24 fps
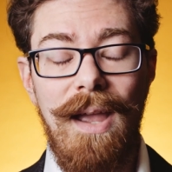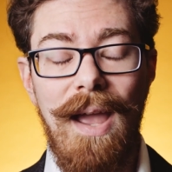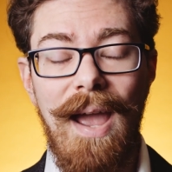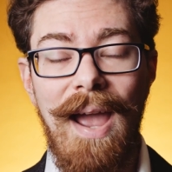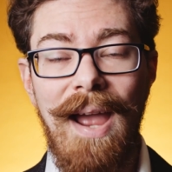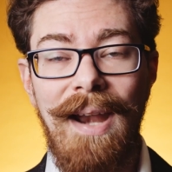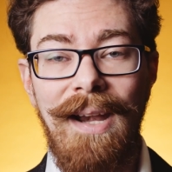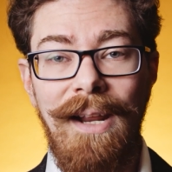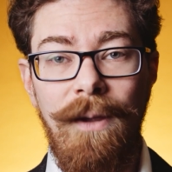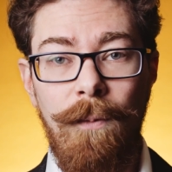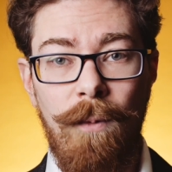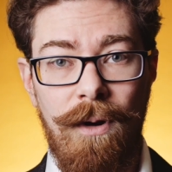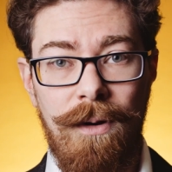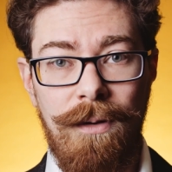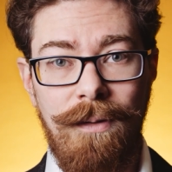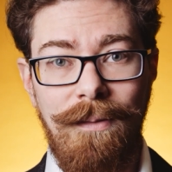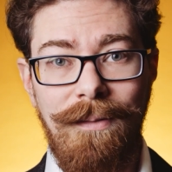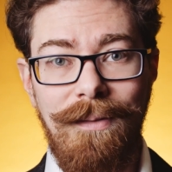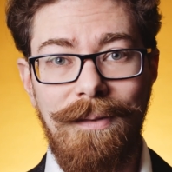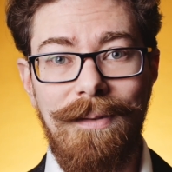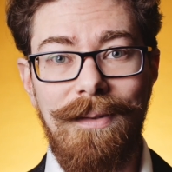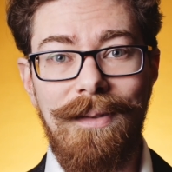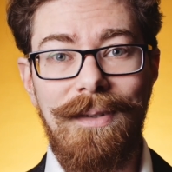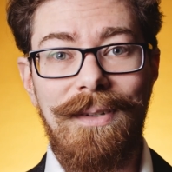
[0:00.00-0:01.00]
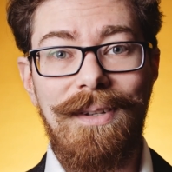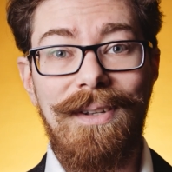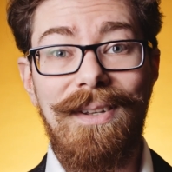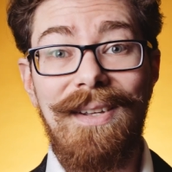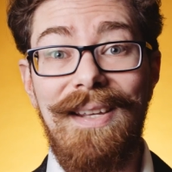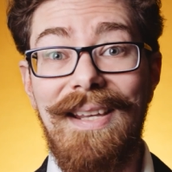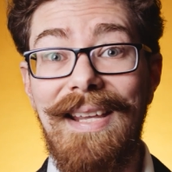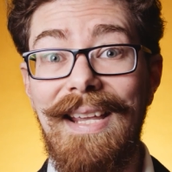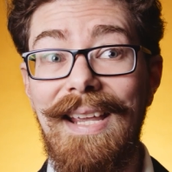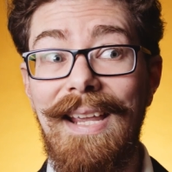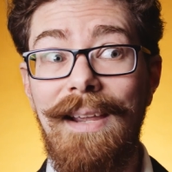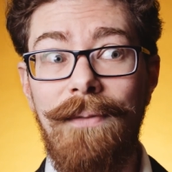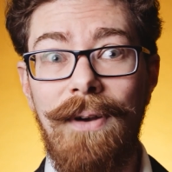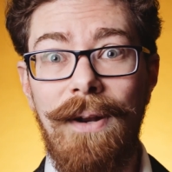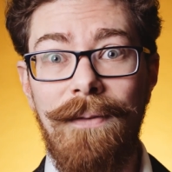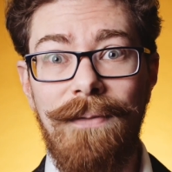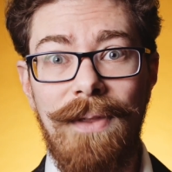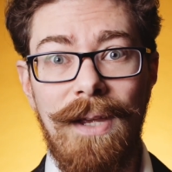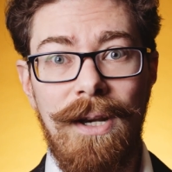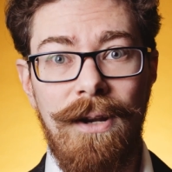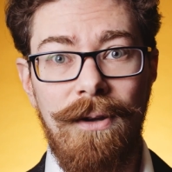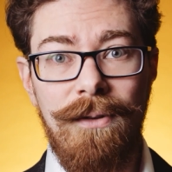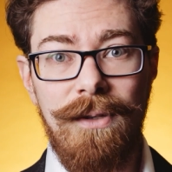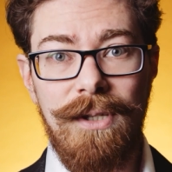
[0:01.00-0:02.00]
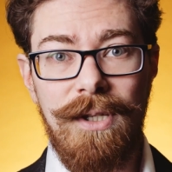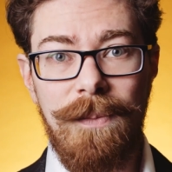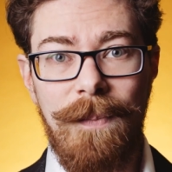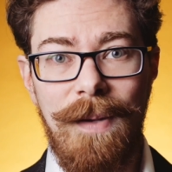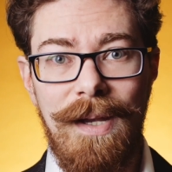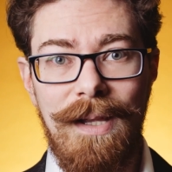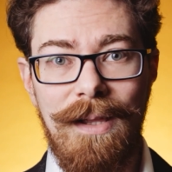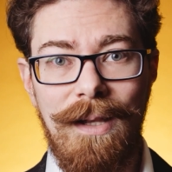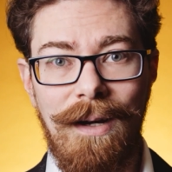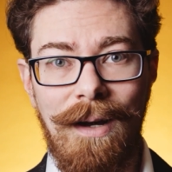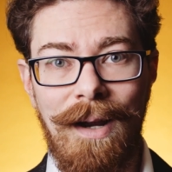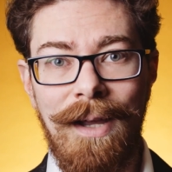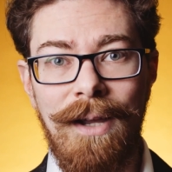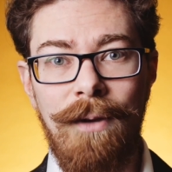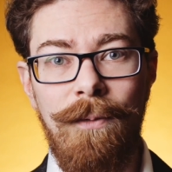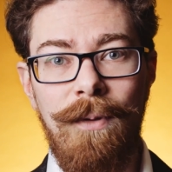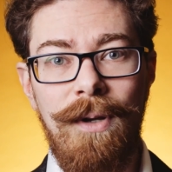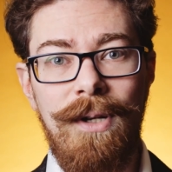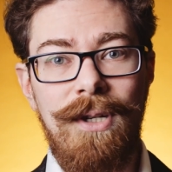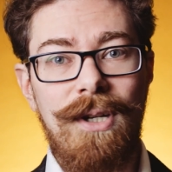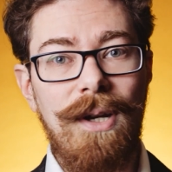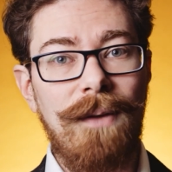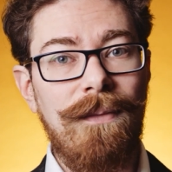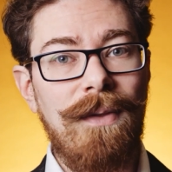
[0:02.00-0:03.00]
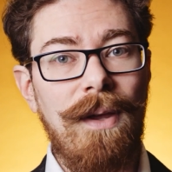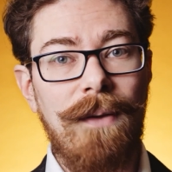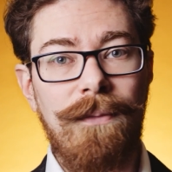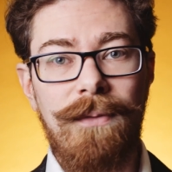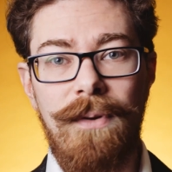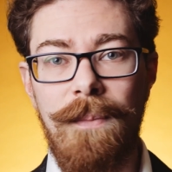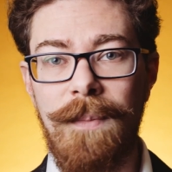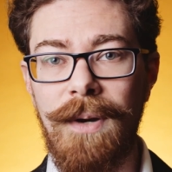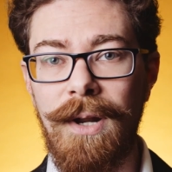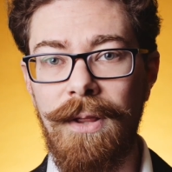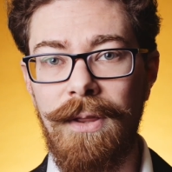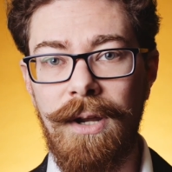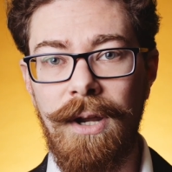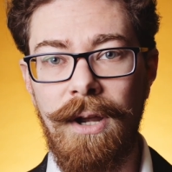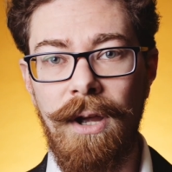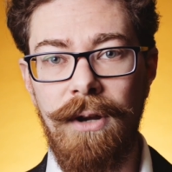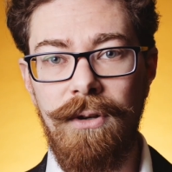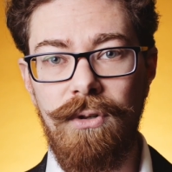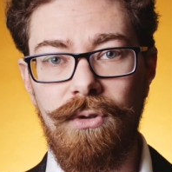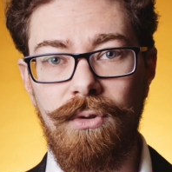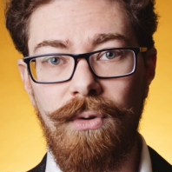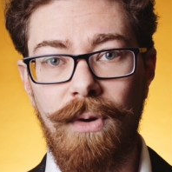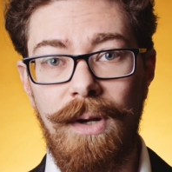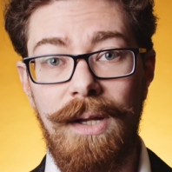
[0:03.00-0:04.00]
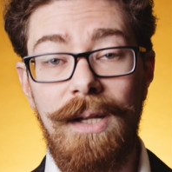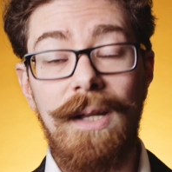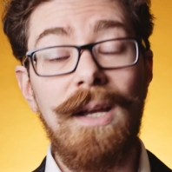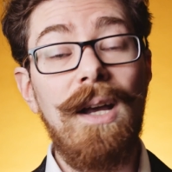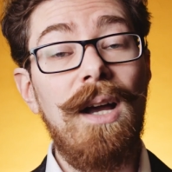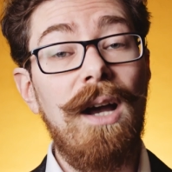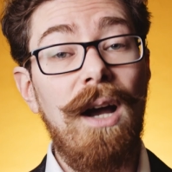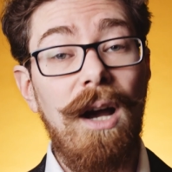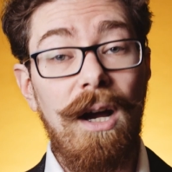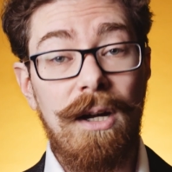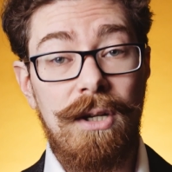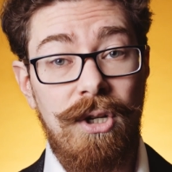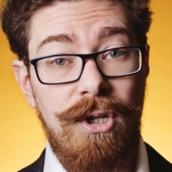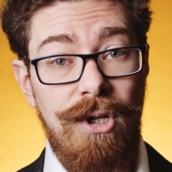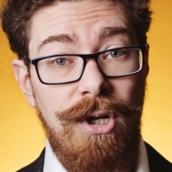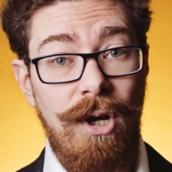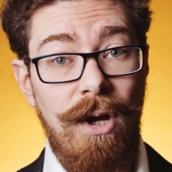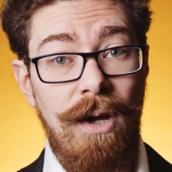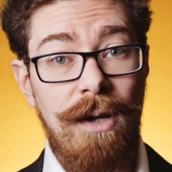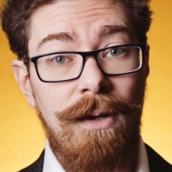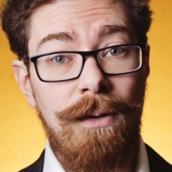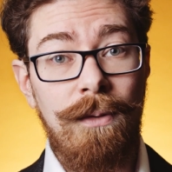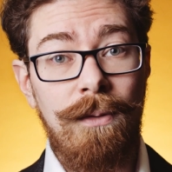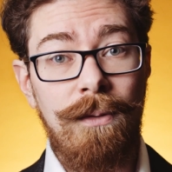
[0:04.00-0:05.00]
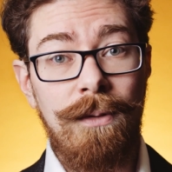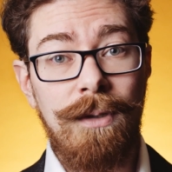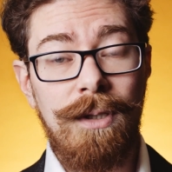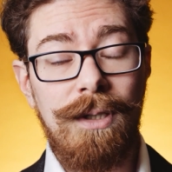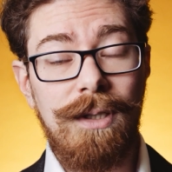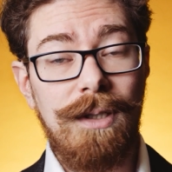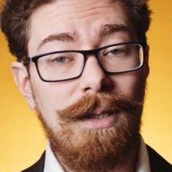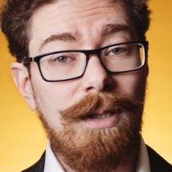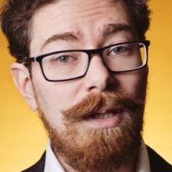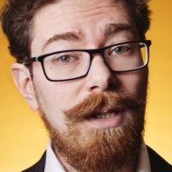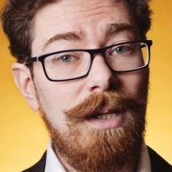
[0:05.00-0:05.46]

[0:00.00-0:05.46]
Anyone, even if they don't speak the language, if they're from another country, a child,